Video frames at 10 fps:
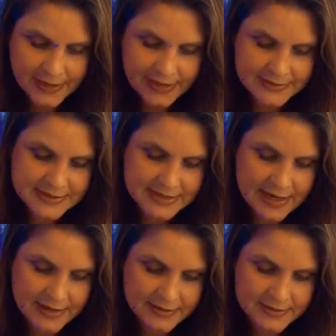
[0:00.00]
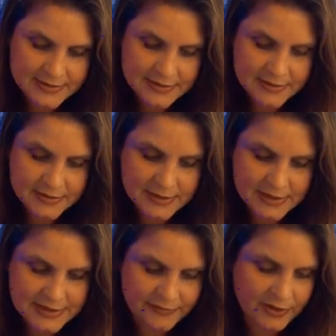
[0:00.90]
and styles
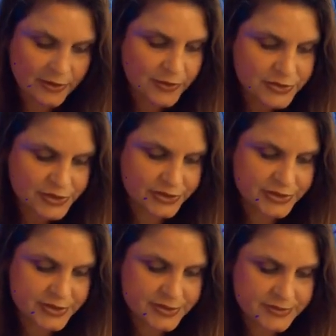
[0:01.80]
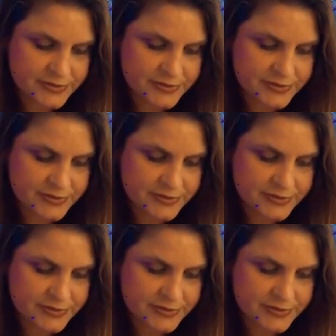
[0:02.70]
in different cultures.